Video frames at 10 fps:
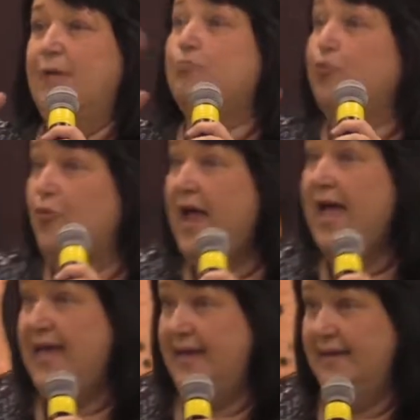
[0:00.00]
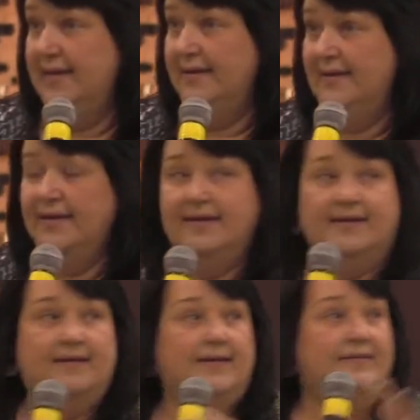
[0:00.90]
pray
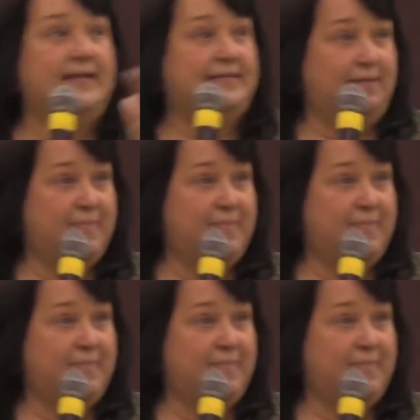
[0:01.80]
that they